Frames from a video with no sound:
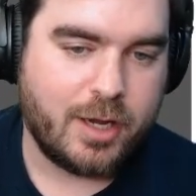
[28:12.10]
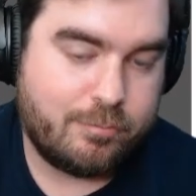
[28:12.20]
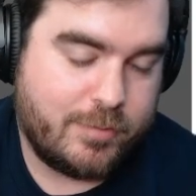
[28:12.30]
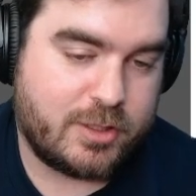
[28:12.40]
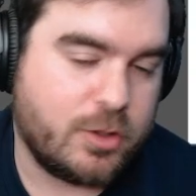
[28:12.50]

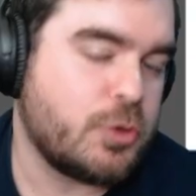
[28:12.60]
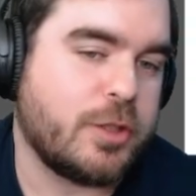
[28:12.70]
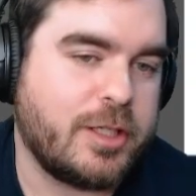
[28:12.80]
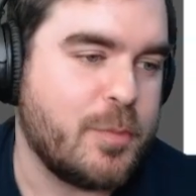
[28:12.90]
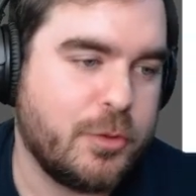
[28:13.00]
it's
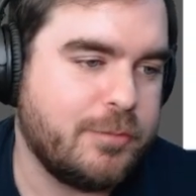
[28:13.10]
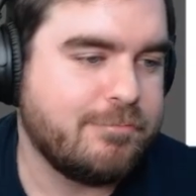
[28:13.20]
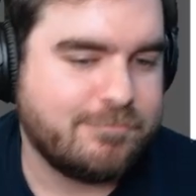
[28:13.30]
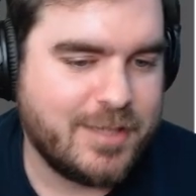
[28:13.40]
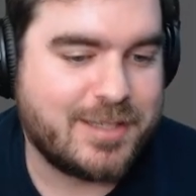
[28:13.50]
literally on the board.
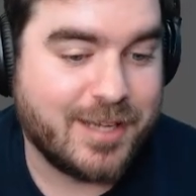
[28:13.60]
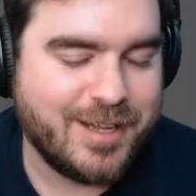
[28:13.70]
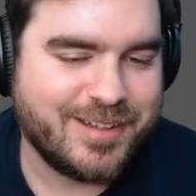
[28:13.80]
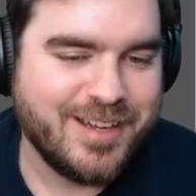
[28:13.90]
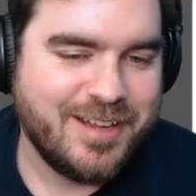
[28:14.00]
It's
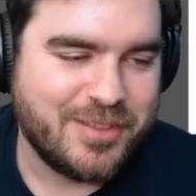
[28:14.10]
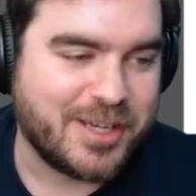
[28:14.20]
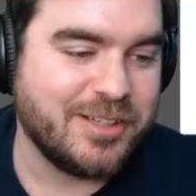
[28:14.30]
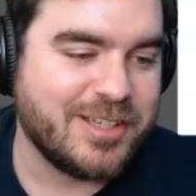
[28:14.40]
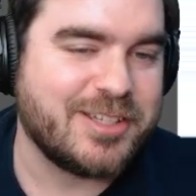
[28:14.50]
the
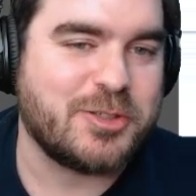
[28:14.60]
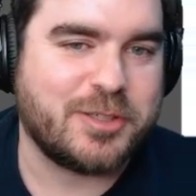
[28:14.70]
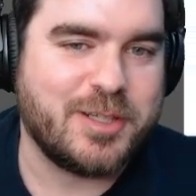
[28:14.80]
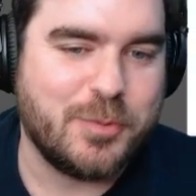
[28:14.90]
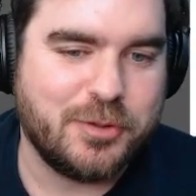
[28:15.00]
kill is
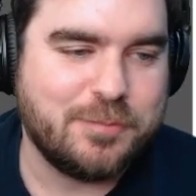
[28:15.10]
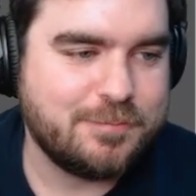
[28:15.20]
literally on the board.